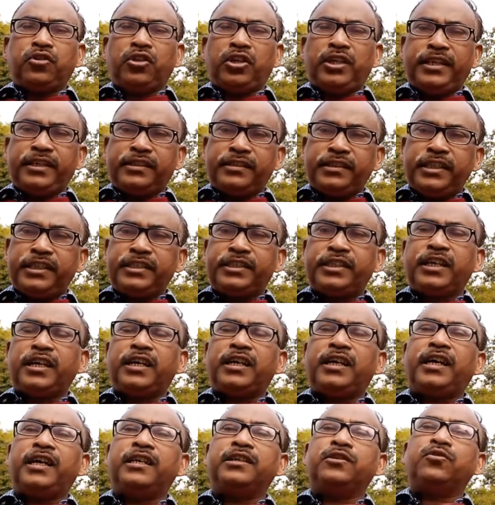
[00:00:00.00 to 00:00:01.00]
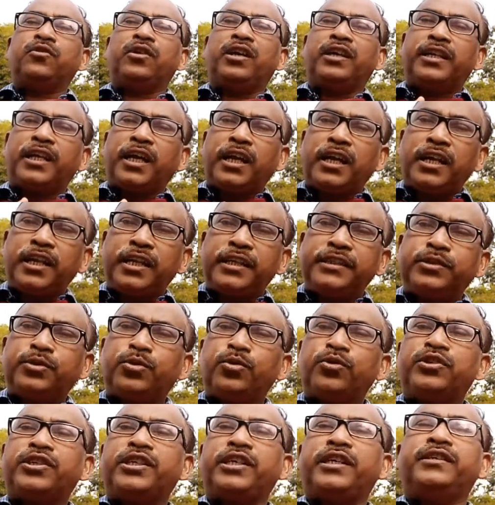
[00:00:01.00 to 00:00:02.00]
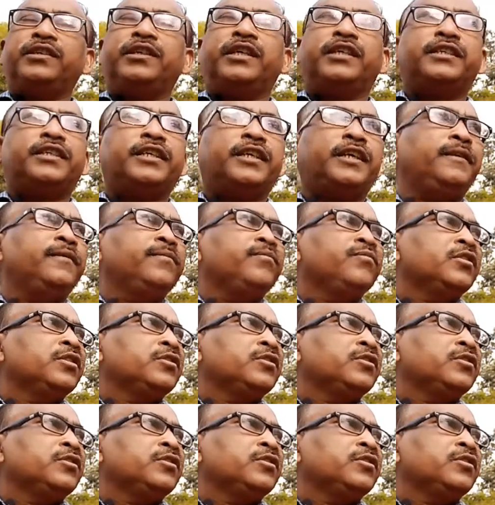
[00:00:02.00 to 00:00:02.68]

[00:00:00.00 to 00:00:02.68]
collect data and to analyze those data,